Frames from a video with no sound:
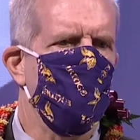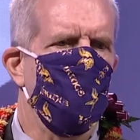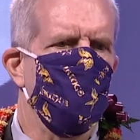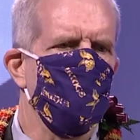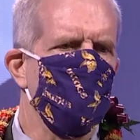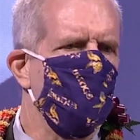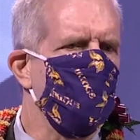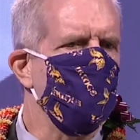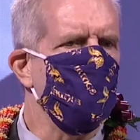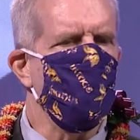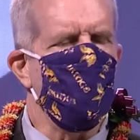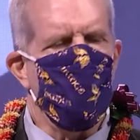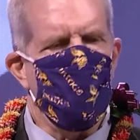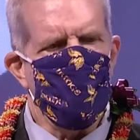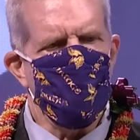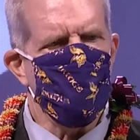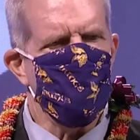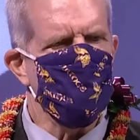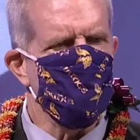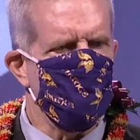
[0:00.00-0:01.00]
I can hit
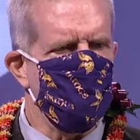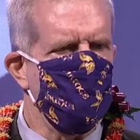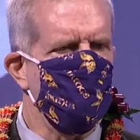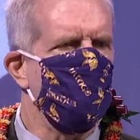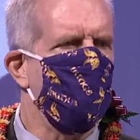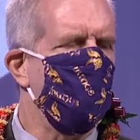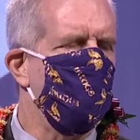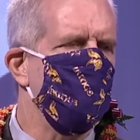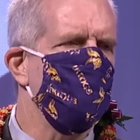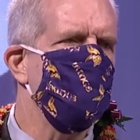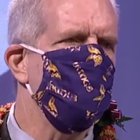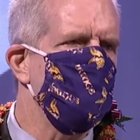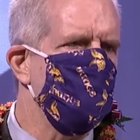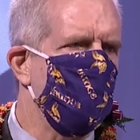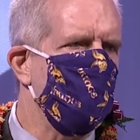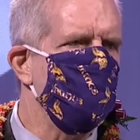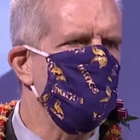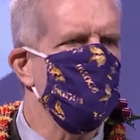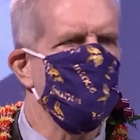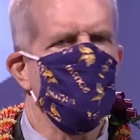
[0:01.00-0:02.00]
the ground running. I
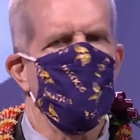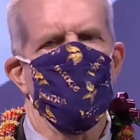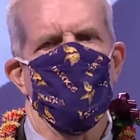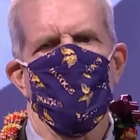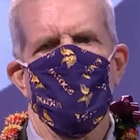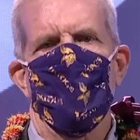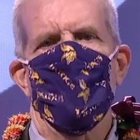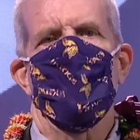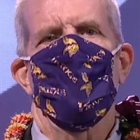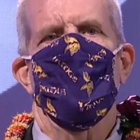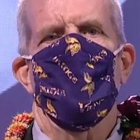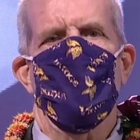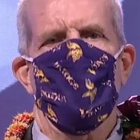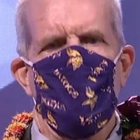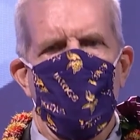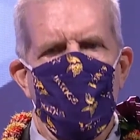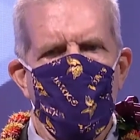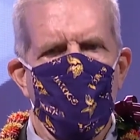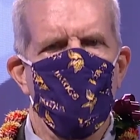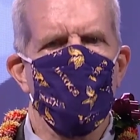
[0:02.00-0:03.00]
don't need on-the-job
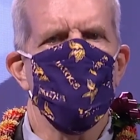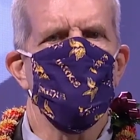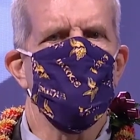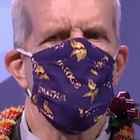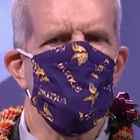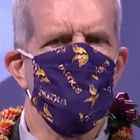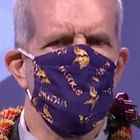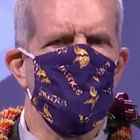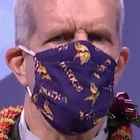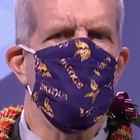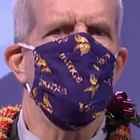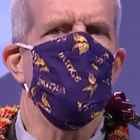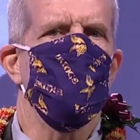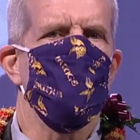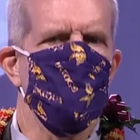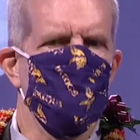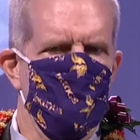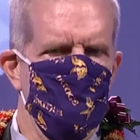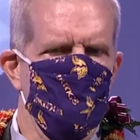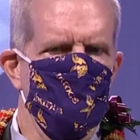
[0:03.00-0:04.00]
training in
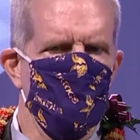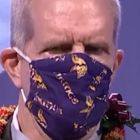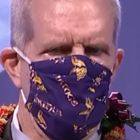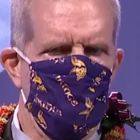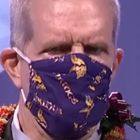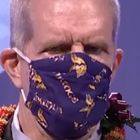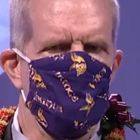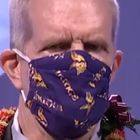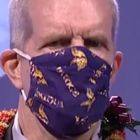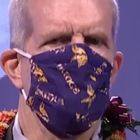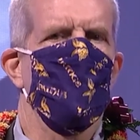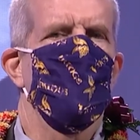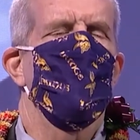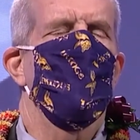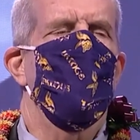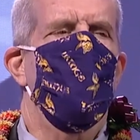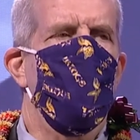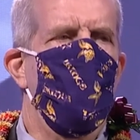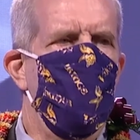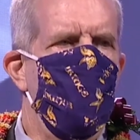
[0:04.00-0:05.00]
how to be a
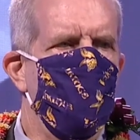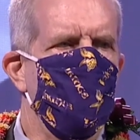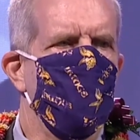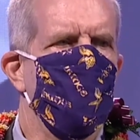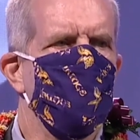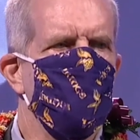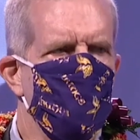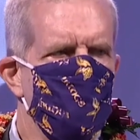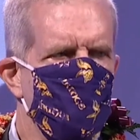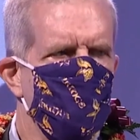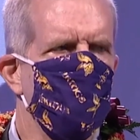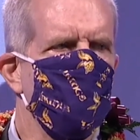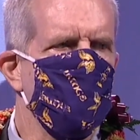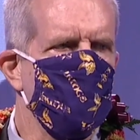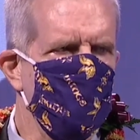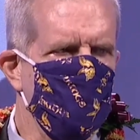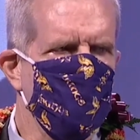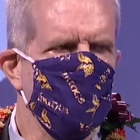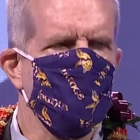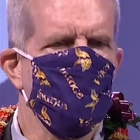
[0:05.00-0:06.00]
supervisor.
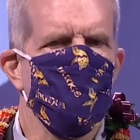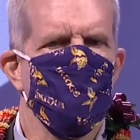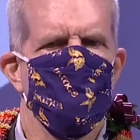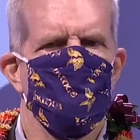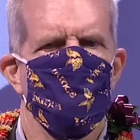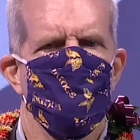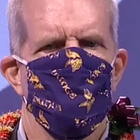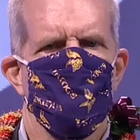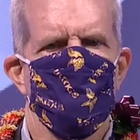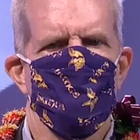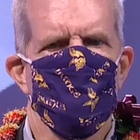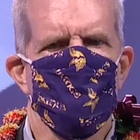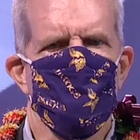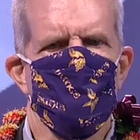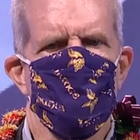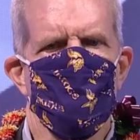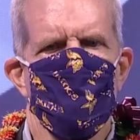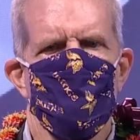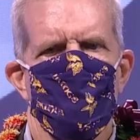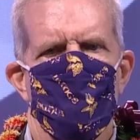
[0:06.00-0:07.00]
I am a proven
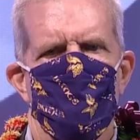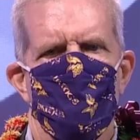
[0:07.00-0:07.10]
leader.